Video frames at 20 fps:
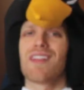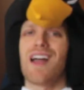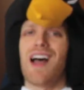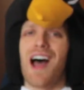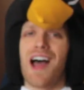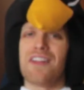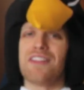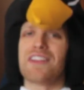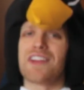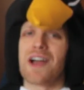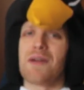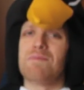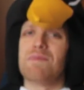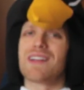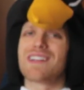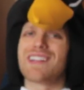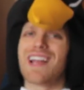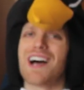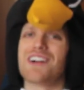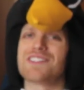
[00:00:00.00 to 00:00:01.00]
I think I
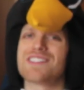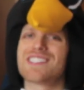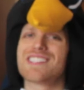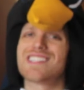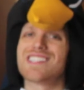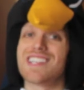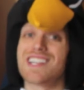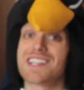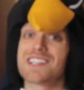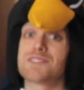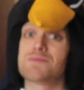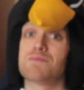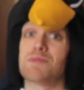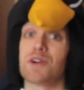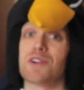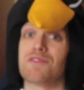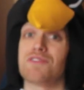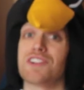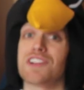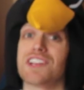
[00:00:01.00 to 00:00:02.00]
picked out six
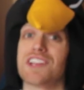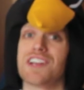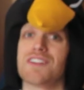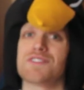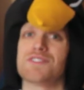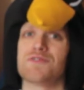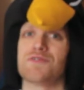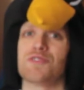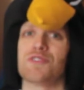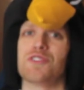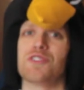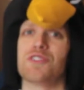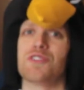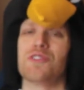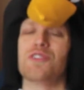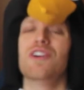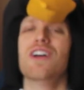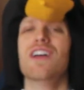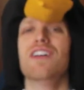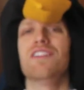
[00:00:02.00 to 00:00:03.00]
perfect gifts for you